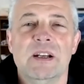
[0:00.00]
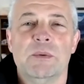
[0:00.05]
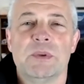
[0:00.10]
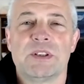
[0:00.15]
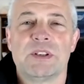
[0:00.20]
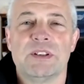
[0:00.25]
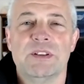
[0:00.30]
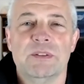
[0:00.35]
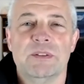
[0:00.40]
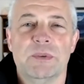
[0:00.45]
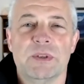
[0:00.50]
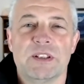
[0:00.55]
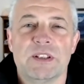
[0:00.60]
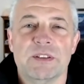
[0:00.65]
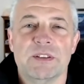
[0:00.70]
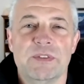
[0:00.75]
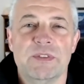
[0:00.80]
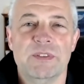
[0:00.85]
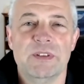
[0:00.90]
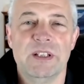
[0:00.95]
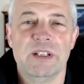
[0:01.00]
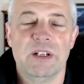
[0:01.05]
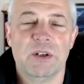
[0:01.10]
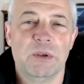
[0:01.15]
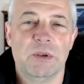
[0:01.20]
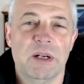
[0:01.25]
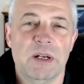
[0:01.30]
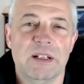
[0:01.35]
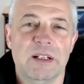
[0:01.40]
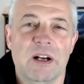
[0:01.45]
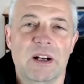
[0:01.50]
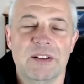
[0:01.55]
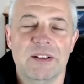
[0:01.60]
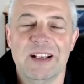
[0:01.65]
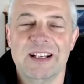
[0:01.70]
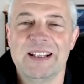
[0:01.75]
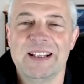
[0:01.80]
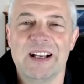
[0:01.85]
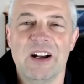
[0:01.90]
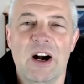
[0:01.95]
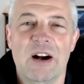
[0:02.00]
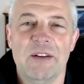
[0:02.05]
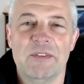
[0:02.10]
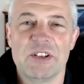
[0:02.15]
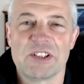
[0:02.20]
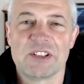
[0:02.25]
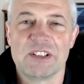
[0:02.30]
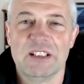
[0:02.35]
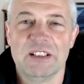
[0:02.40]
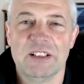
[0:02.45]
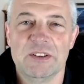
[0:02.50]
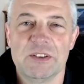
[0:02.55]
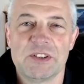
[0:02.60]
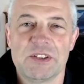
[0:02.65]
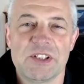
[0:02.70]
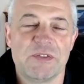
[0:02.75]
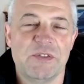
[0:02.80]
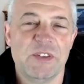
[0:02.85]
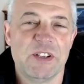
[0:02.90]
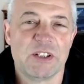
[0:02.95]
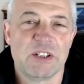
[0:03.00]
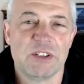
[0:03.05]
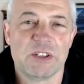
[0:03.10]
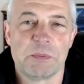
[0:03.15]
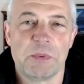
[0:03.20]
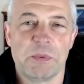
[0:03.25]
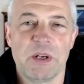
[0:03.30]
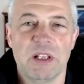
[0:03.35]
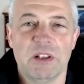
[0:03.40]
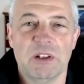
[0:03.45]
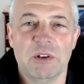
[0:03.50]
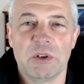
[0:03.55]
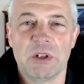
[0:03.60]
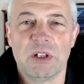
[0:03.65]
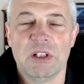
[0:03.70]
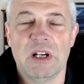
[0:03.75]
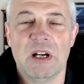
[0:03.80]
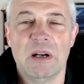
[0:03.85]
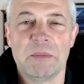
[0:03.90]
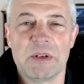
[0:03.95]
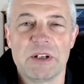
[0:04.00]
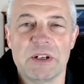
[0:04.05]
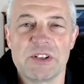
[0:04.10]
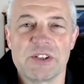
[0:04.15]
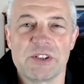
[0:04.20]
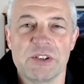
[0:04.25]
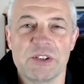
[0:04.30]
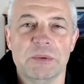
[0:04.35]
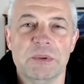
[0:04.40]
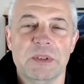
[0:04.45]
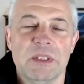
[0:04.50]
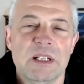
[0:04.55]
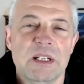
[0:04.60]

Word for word: with the, with the you know uh, anything obviously loose this vehicle is pretty low kilometer so